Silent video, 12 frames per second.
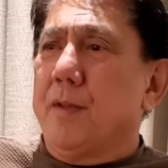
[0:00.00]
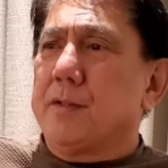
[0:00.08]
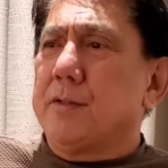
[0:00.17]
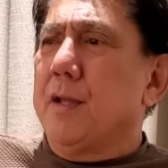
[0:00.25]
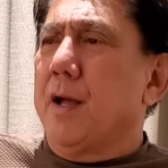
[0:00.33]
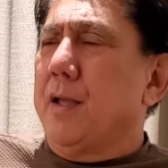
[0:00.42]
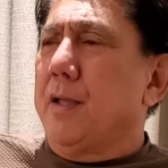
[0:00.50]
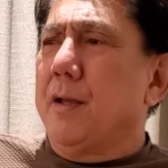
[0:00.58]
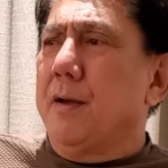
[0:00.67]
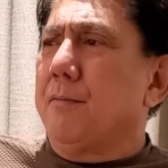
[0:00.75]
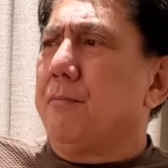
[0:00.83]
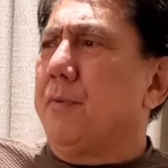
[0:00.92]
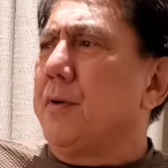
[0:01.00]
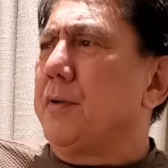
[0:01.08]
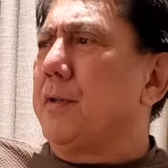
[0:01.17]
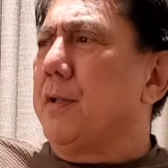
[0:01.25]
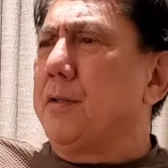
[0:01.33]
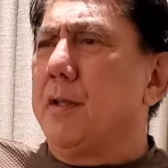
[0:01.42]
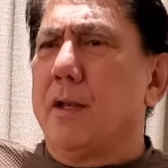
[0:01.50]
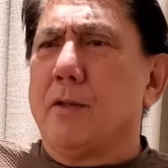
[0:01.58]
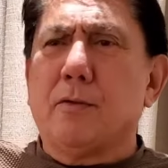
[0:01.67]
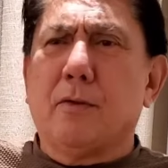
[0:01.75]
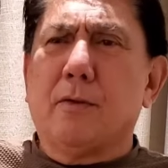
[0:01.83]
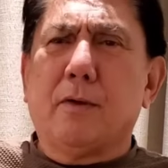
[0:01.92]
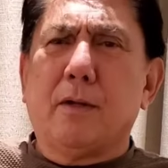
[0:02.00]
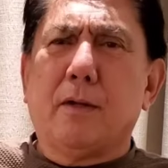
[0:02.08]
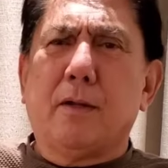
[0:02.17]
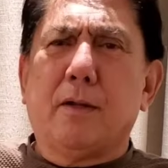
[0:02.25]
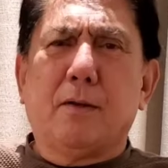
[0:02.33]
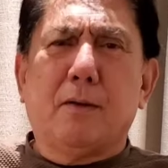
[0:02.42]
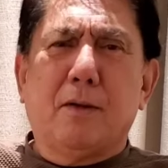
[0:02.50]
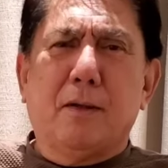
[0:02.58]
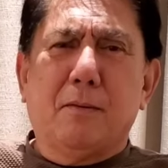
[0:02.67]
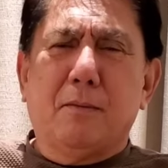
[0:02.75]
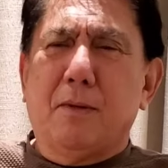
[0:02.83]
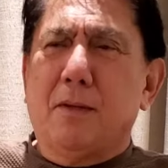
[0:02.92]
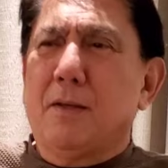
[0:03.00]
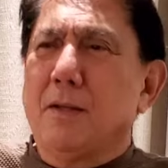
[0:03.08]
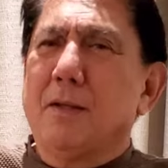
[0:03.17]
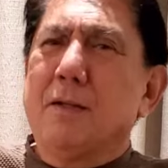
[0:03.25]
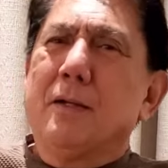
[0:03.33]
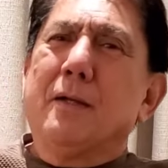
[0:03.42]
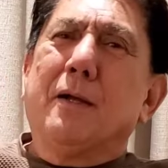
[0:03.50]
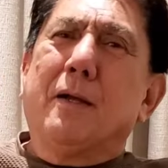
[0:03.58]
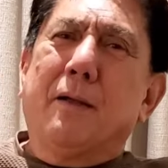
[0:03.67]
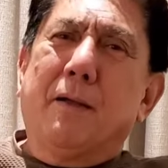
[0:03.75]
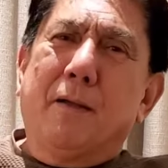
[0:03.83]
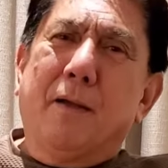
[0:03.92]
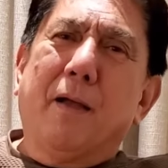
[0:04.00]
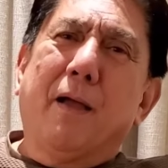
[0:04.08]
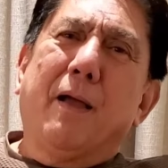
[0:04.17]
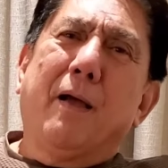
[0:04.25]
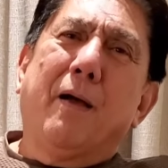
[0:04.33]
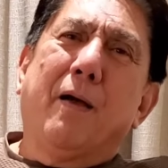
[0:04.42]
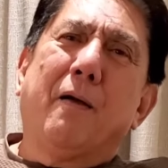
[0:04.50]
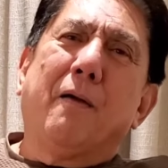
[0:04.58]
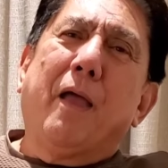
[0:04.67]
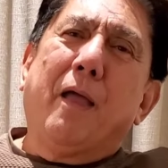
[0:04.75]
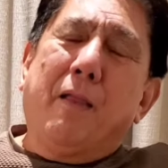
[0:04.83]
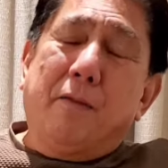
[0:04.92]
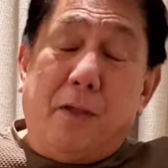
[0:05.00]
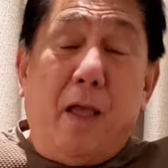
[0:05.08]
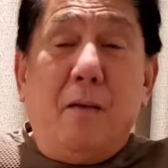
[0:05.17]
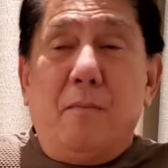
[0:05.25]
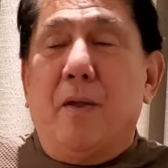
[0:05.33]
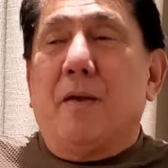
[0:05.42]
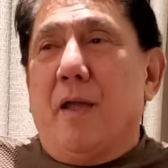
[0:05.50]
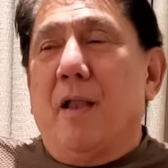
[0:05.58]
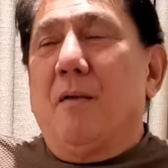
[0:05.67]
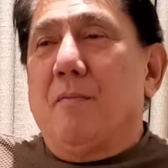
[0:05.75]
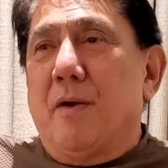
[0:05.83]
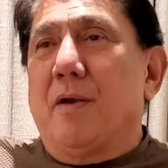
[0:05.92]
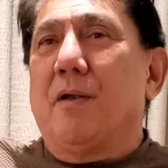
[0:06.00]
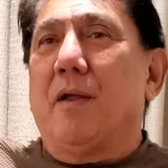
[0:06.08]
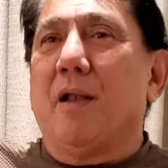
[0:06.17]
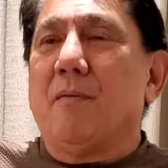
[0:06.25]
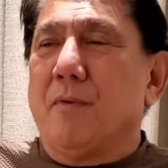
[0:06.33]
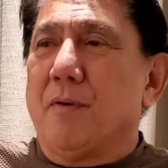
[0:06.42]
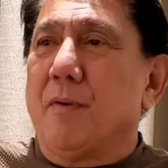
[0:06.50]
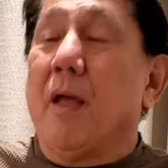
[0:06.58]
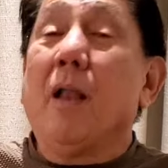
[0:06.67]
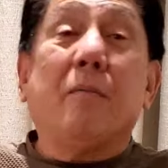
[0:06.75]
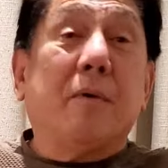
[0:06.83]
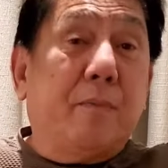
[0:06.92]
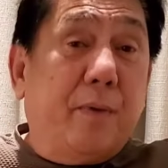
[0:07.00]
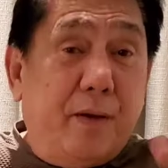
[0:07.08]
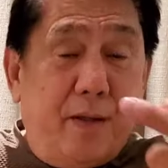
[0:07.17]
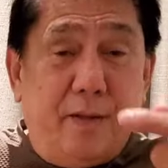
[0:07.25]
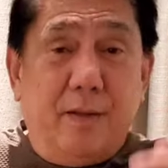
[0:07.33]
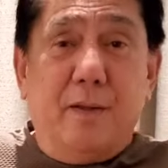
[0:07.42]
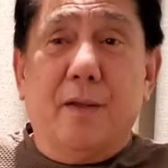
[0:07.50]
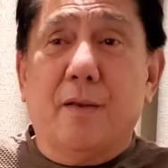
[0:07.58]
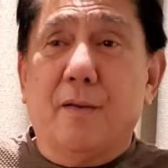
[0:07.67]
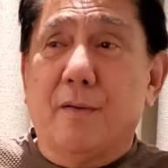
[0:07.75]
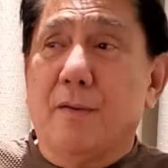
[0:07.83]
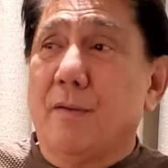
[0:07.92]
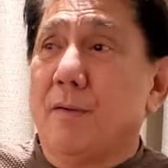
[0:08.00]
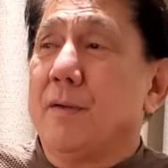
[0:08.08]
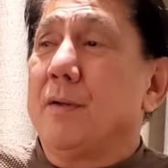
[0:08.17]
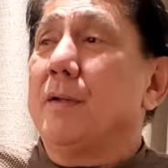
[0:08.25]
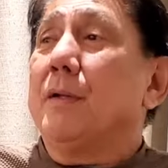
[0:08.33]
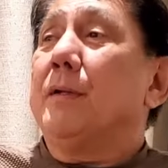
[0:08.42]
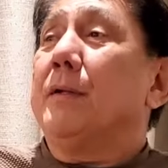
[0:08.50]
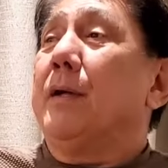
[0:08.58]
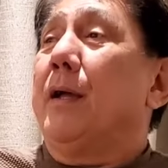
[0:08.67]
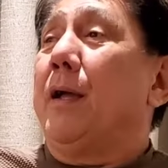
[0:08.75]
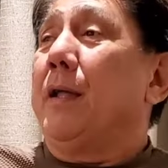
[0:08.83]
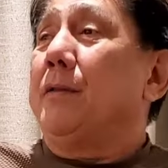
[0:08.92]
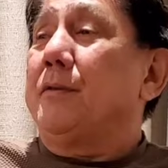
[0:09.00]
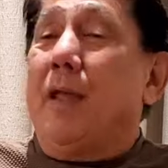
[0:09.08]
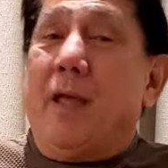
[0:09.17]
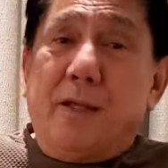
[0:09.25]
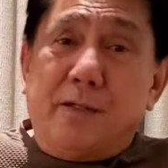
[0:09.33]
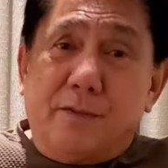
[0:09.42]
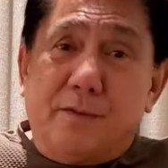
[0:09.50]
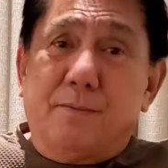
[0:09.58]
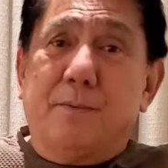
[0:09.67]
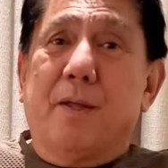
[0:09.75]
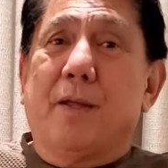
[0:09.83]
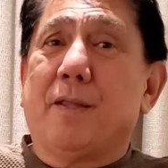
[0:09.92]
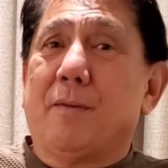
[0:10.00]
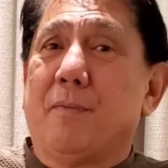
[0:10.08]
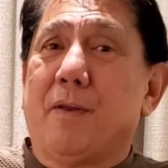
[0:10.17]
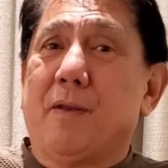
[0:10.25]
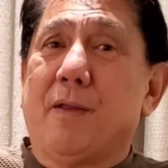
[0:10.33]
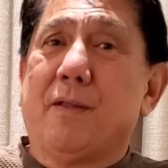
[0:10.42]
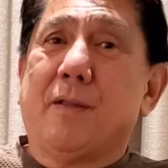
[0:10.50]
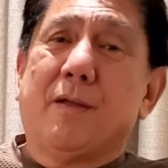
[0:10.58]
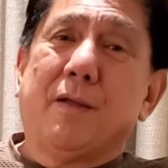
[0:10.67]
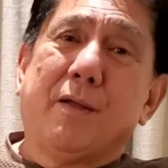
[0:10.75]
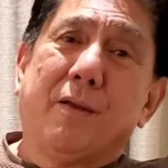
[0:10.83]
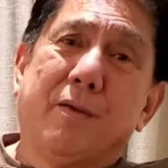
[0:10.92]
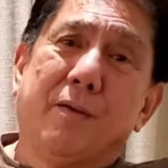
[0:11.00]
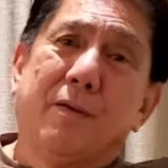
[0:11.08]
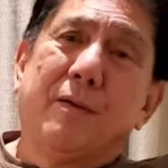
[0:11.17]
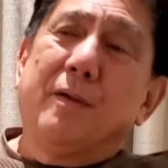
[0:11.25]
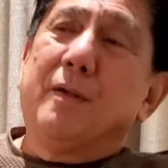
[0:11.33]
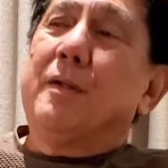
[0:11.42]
this guy uh, Perdi de la Torre you know what I mean El Pineda uh, uh, Elmer uh, Elmer Elmer Elmer Elmer Pineda you know and Des man, Pineda you know